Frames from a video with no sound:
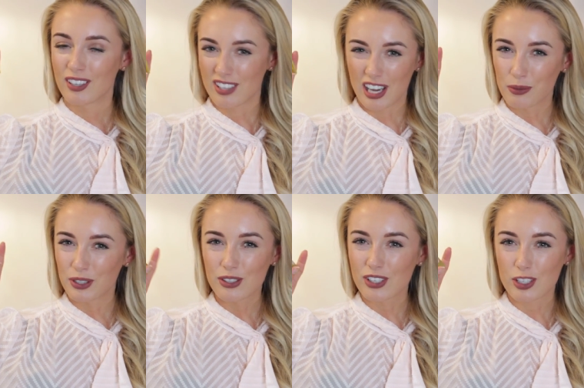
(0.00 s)
Has
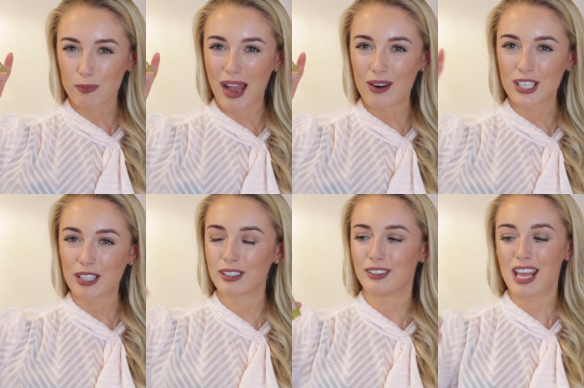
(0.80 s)
anyone used it as a
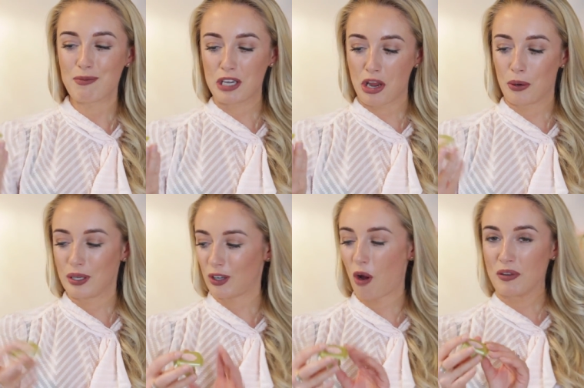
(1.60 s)
powder? Let me know
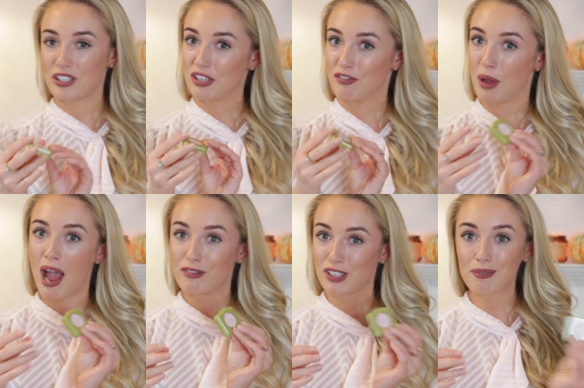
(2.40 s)
in the comments if you
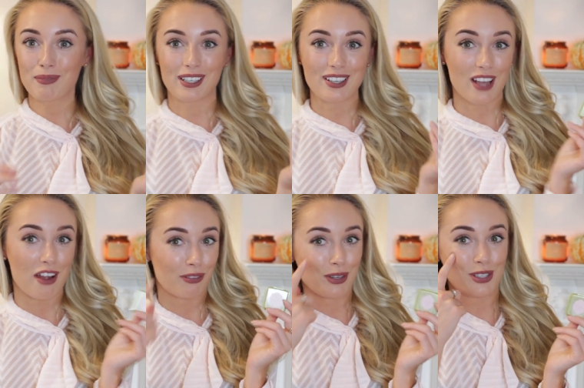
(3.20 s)
have done, because
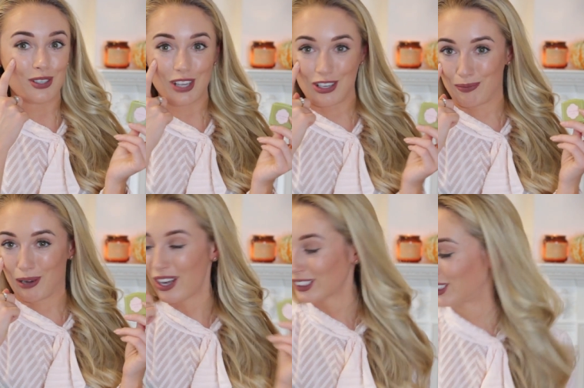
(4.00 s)
I've always used it as a
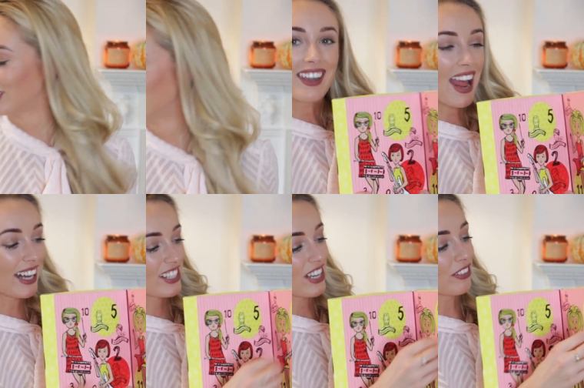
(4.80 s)
blush.
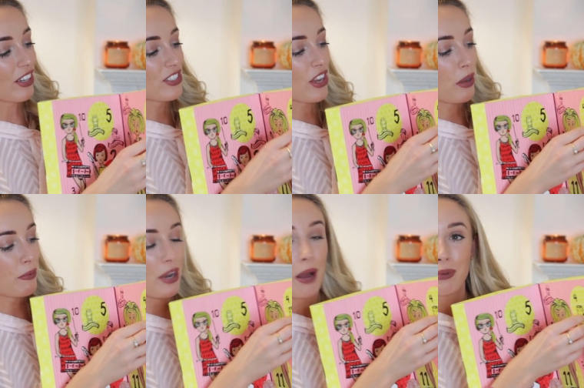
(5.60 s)
Next, I'm going to
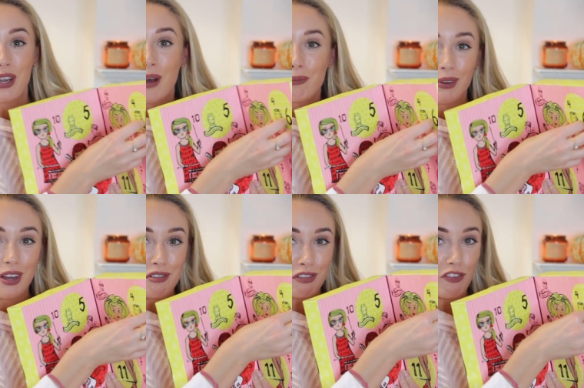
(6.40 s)
open up
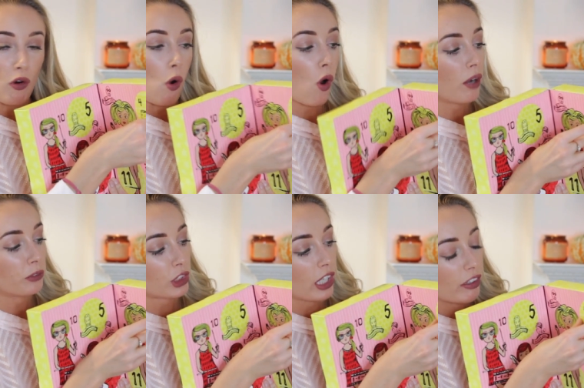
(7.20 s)
number four.
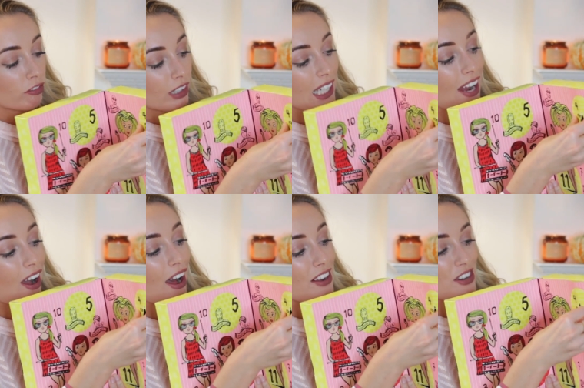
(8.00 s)
I'm trying really
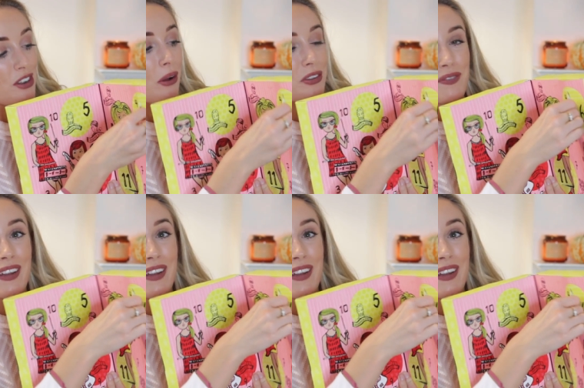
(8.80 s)
hard not